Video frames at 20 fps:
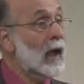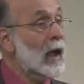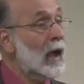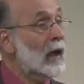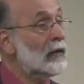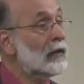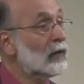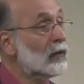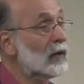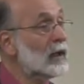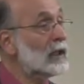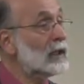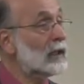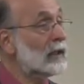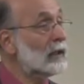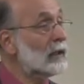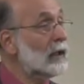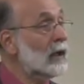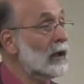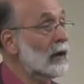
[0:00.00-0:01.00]
and the
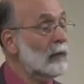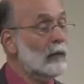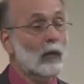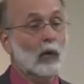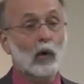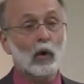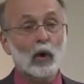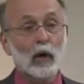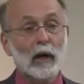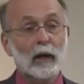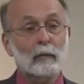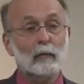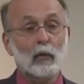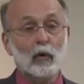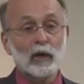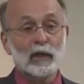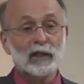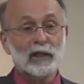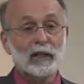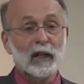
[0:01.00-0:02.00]
reason more and
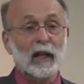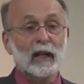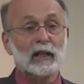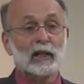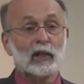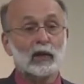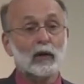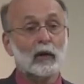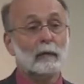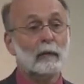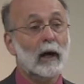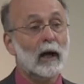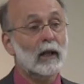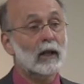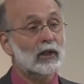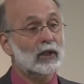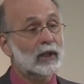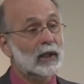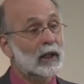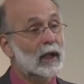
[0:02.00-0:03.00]
more states are
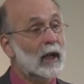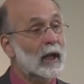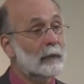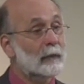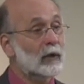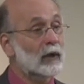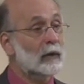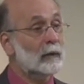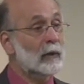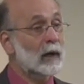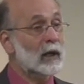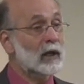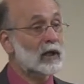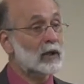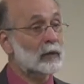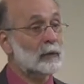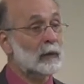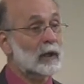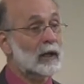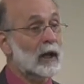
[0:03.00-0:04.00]
abolishing capital
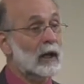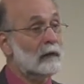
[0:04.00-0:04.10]
punishment